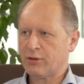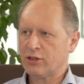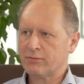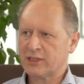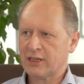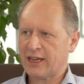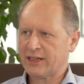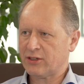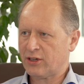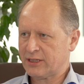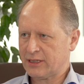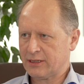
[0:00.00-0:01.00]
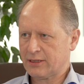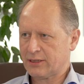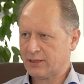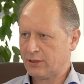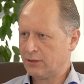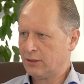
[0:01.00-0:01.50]
boom in the late 90s.
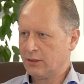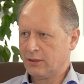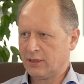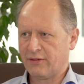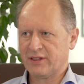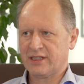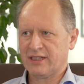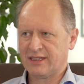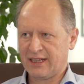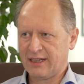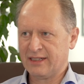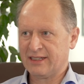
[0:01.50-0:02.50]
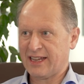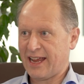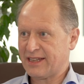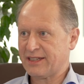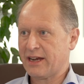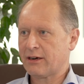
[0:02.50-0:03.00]
So this is
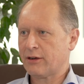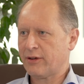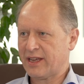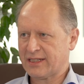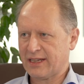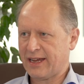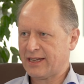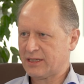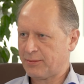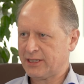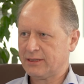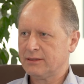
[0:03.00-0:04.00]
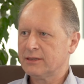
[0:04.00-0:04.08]
as narrow as it has been.